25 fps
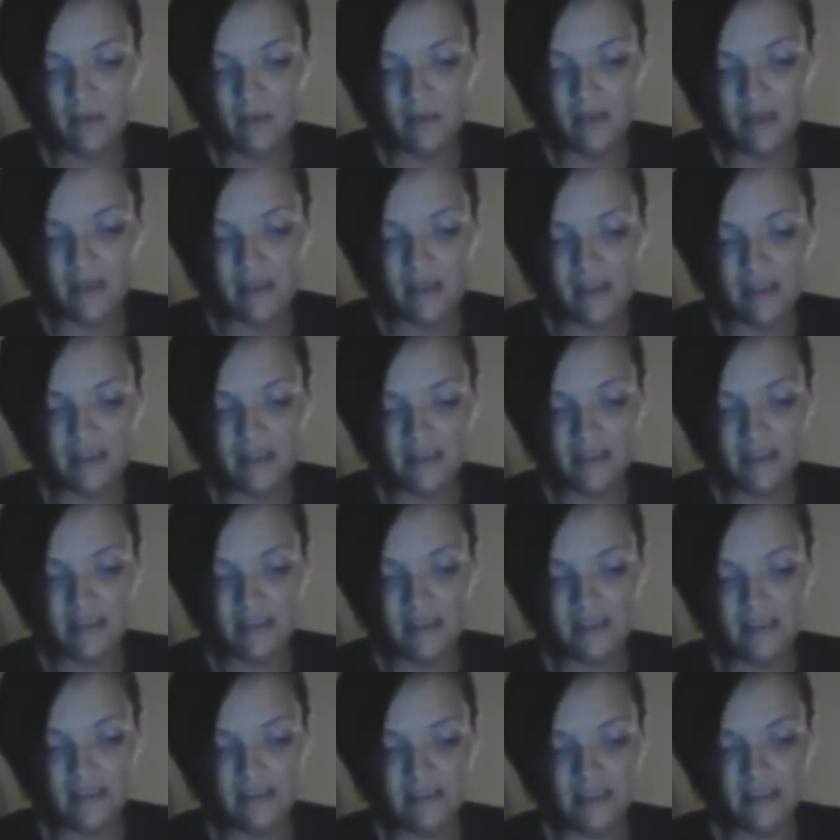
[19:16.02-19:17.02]
who in
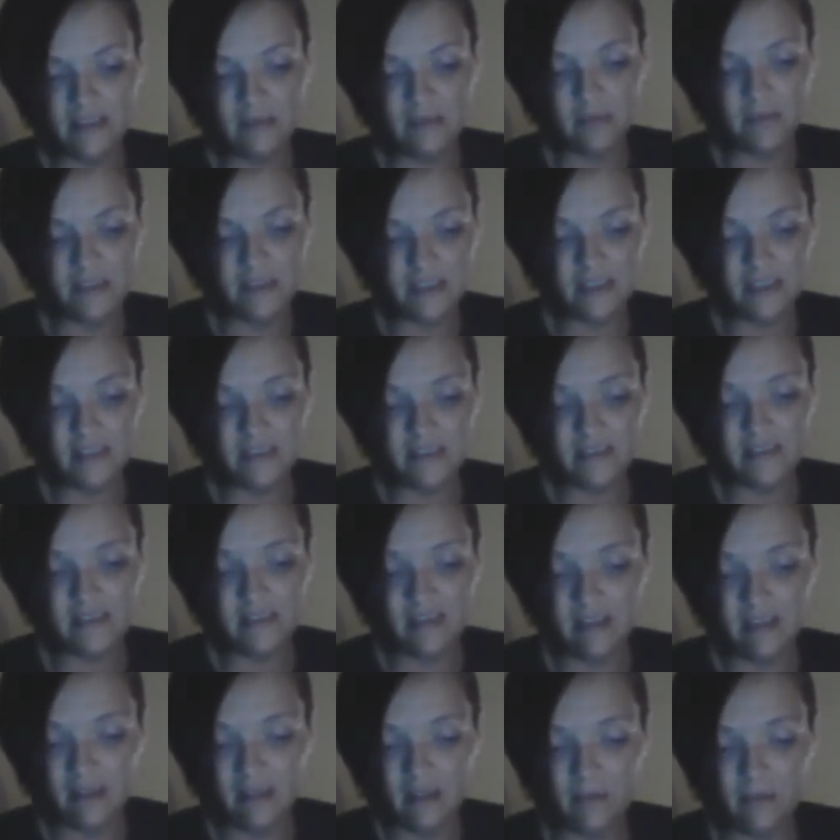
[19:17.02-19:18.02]
1996 was
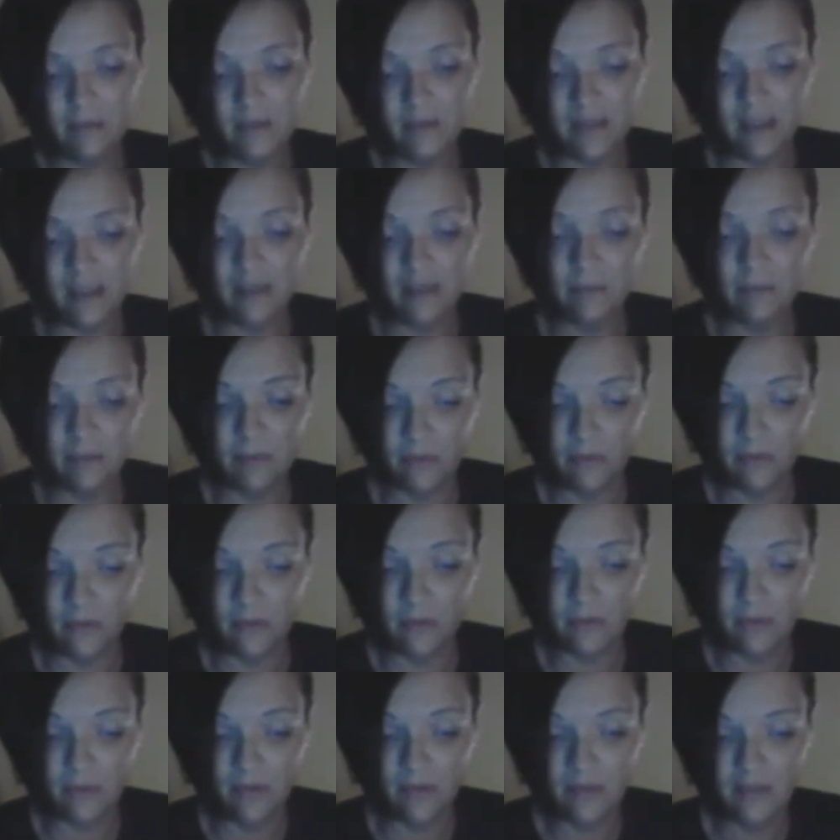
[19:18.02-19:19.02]
sentenced to life without
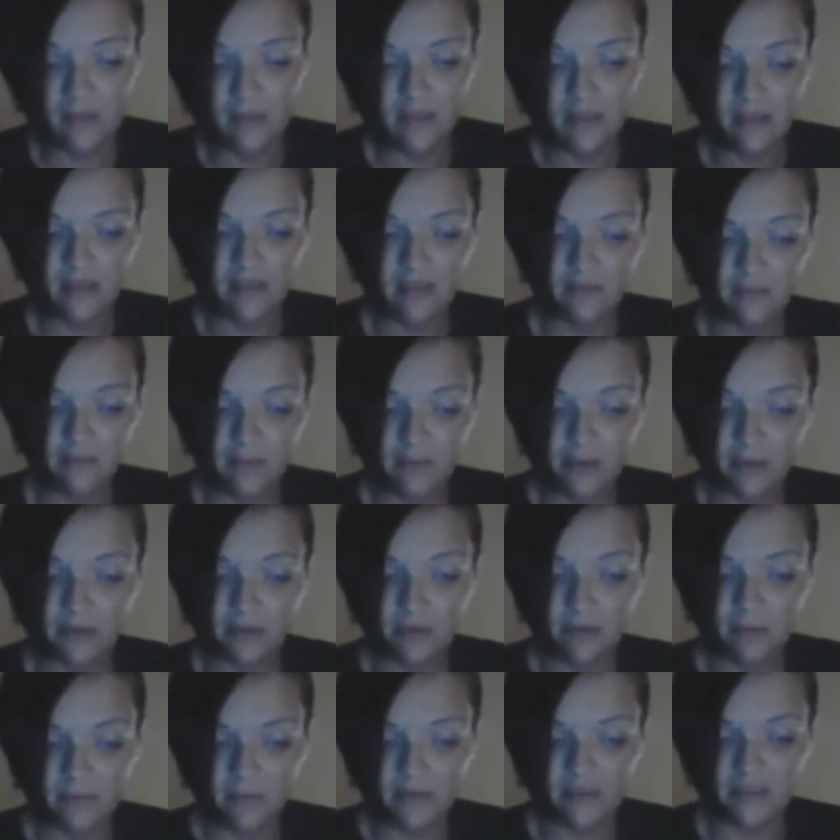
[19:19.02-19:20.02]
parole in
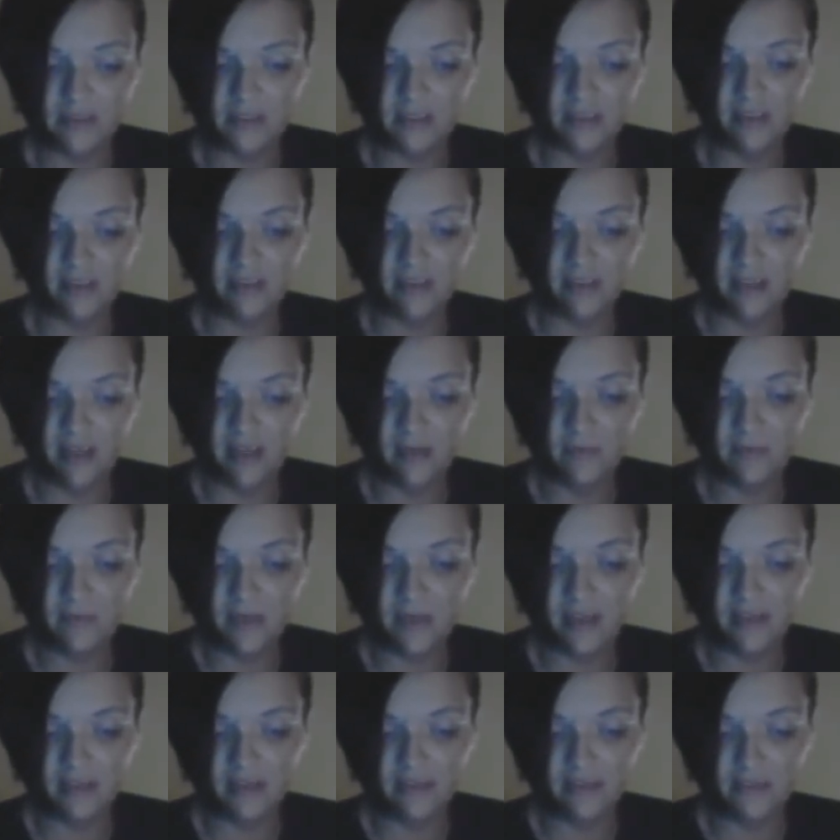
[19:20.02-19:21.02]
federal prison on
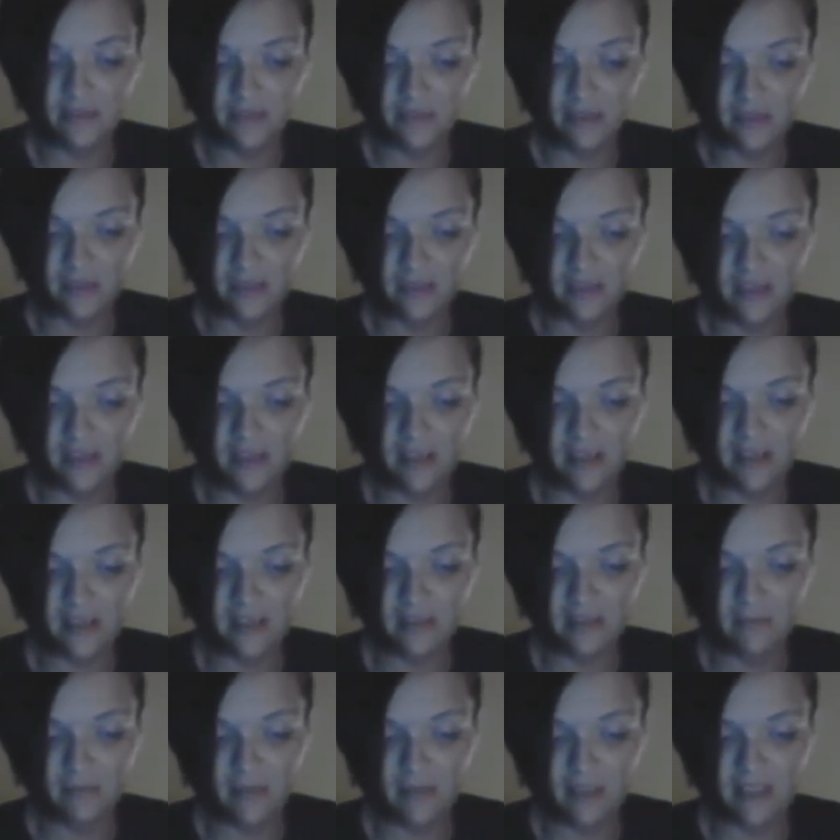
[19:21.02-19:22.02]
nonviolent drug
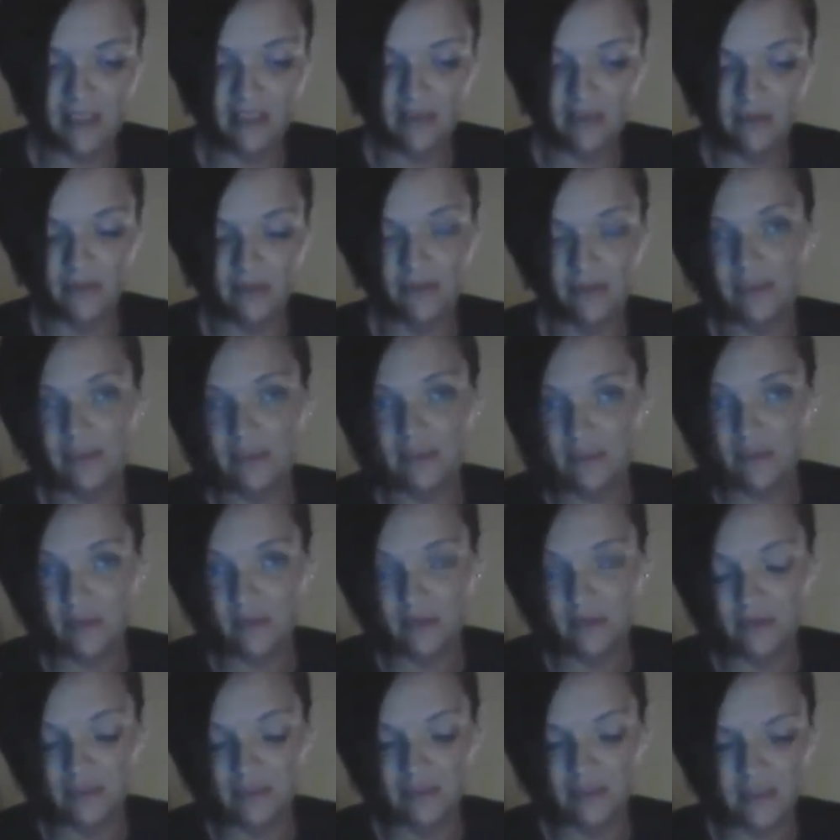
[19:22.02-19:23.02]
and money laundering
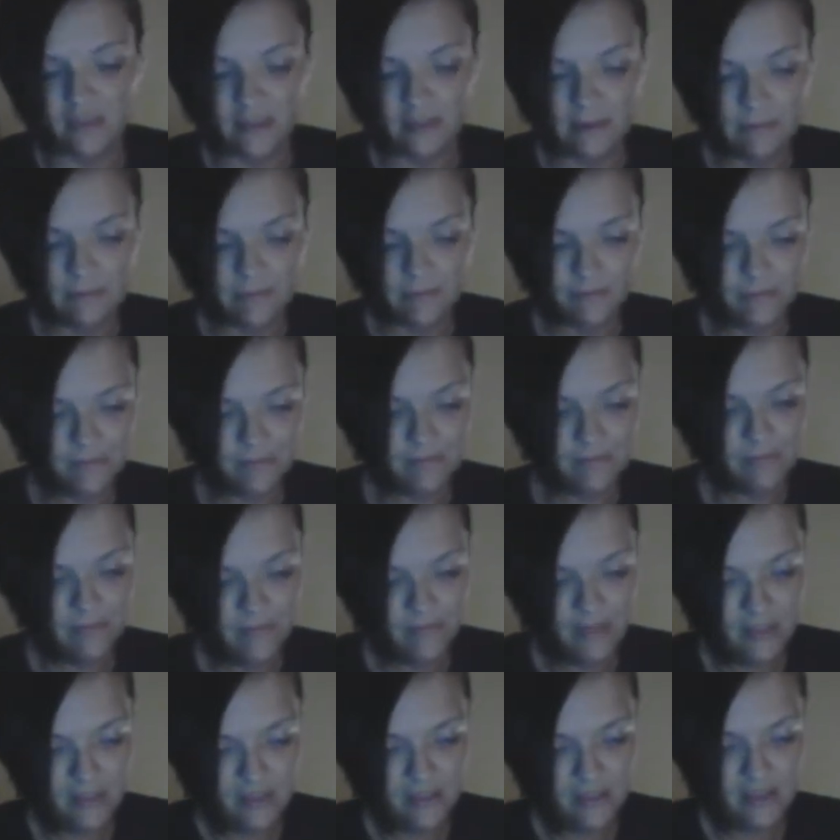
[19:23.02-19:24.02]
charges.
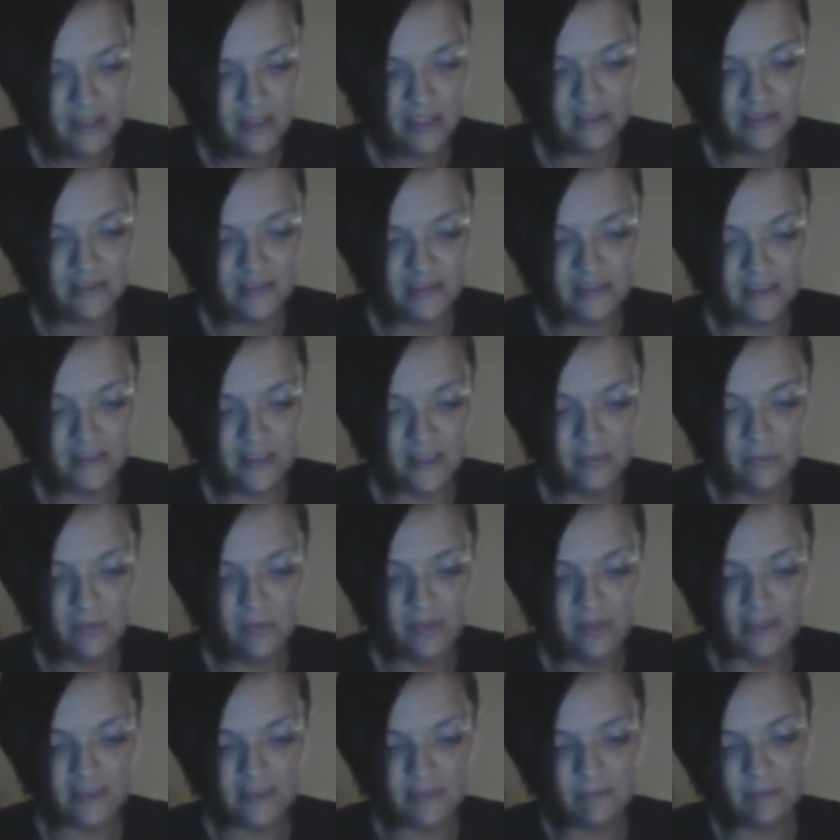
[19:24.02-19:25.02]
It's a
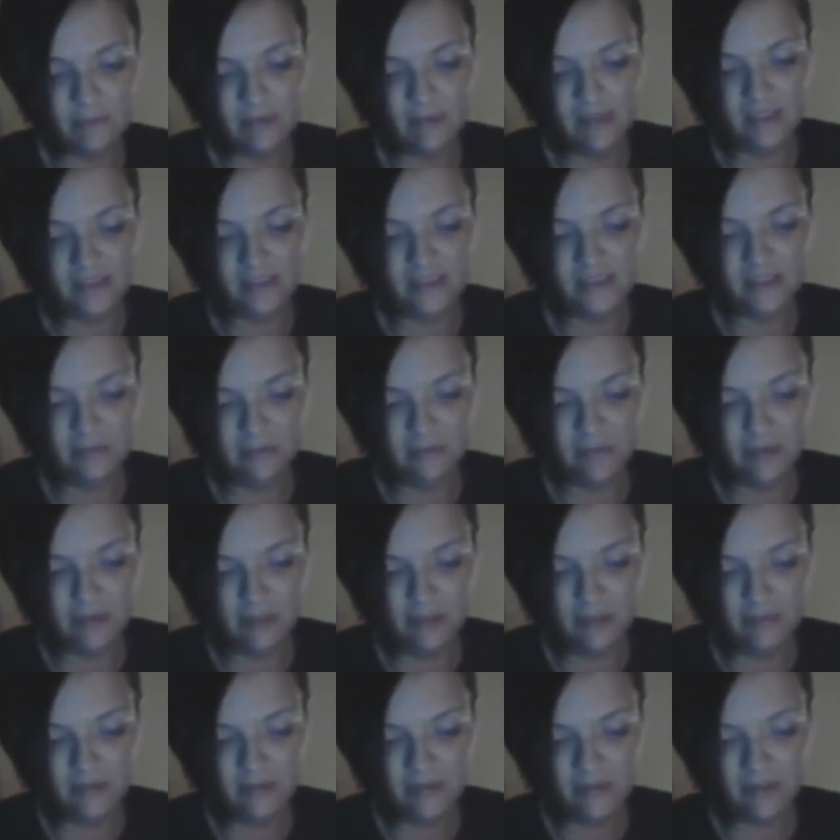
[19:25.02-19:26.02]
somewhat
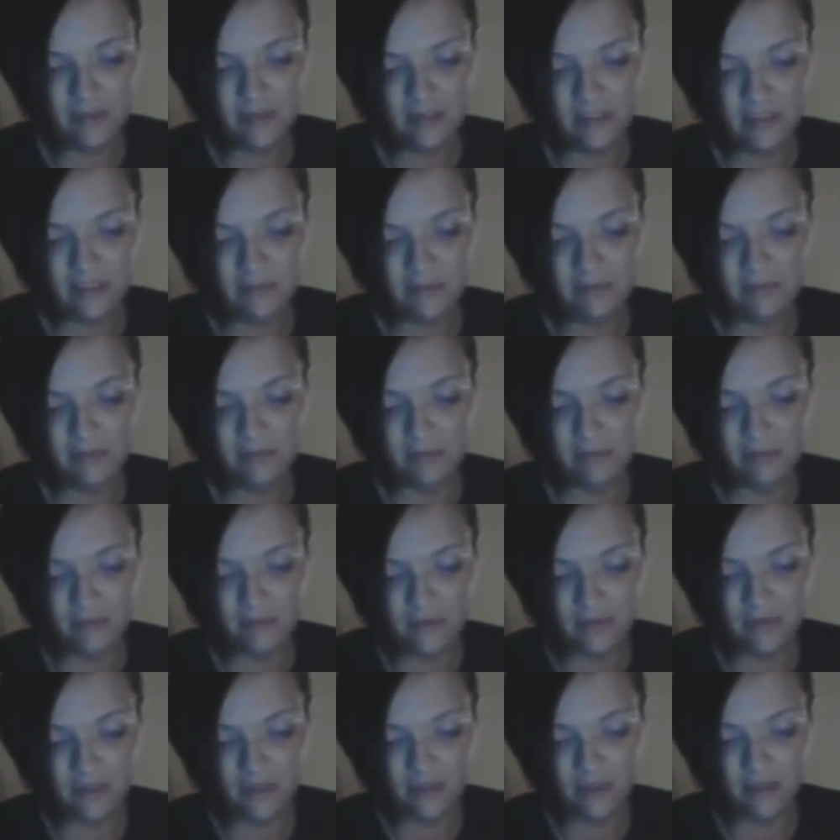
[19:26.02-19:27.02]
surprising move coming
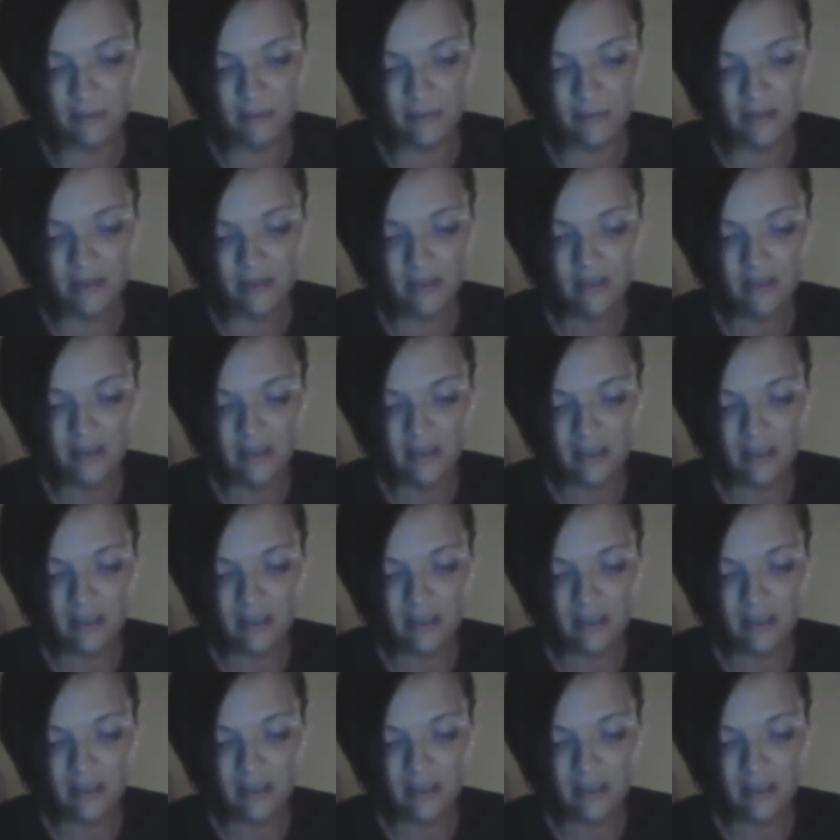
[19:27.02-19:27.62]
from Trump,